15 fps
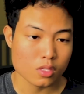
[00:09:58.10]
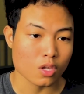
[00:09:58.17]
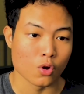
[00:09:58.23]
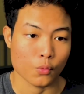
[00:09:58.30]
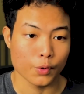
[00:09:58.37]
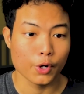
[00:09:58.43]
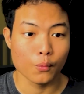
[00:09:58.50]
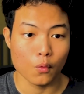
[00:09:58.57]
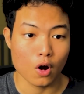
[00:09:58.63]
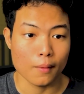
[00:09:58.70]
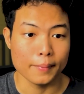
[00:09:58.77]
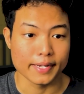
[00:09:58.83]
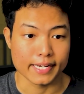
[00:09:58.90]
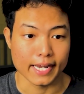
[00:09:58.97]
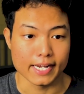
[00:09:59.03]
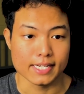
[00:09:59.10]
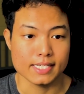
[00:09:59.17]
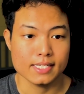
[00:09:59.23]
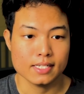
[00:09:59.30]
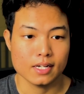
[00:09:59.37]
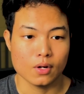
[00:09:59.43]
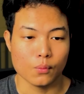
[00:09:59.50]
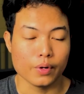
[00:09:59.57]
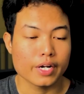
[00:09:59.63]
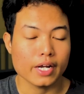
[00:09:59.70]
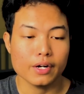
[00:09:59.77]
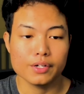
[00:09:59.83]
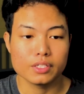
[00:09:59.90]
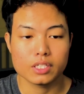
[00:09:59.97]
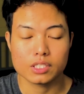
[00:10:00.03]
real world application. We
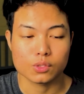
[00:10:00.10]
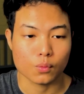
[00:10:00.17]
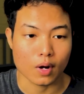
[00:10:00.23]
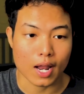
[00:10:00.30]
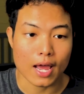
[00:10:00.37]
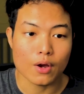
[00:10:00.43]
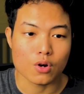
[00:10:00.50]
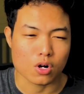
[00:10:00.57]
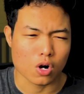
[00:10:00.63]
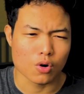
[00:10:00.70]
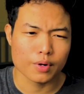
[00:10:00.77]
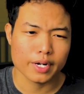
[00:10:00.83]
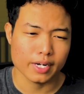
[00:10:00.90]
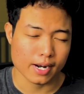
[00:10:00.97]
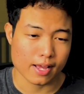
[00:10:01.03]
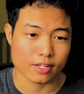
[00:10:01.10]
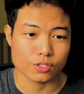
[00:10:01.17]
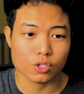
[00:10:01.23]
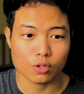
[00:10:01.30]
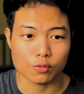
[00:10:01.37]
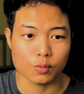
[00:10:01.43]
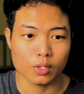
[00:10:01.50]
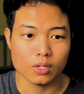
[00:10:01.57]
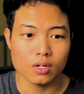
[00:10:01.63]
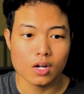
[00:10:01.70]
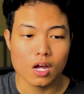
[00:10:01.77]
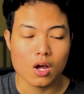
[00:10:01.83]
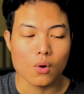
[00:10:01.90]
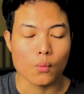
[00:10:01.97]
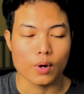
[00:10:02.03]
can't just rely on coding and software.
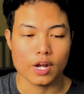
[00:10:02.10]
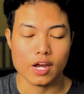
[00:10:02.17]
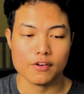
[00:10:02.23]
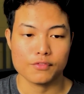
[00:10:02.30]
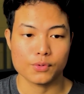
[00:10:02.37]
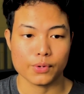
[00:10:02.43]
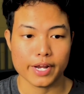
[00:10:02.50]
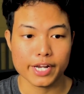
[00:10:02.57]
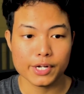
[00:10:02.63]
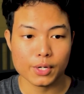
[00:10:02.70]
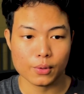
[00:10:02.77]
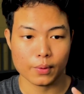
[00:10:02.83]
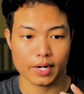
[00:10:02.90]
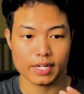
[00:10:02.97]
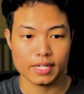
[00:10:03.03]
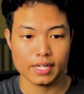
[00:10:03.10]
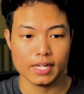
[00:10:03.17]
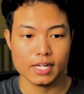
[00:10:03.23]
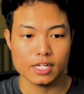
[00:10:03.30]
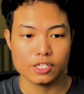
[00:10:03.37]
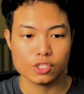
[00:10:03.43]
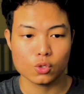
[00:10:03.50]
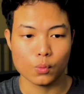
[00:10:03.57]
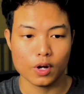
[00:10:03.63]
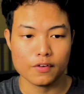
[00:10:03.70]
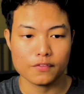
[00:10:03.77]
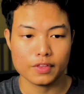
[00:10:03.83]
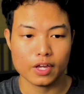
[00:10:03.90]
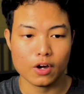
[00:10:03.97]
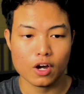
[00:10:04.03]
We have to integrate. So
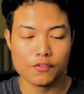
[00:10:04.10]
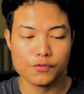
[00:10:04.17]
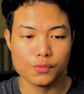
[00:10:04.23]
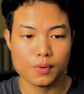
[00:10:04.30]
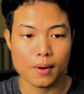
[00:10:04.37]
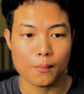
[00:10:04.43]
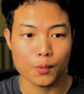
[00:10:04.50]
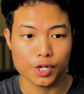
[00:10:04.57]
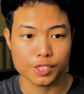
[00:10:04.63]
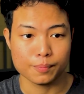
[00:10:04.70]
there have to be a bridge